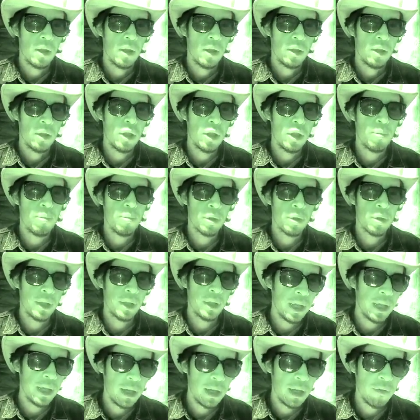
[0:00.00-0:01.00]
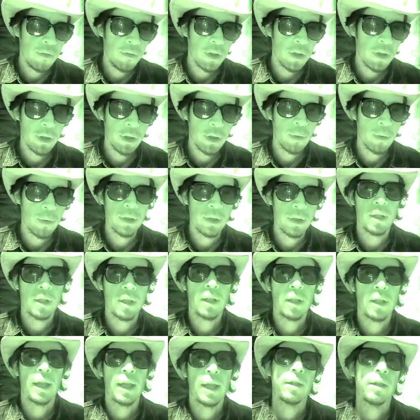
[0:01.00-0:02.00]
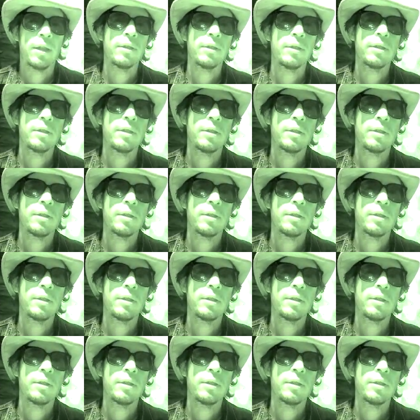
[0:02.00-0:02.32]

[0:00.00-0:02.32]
You believe that there was Atlantis.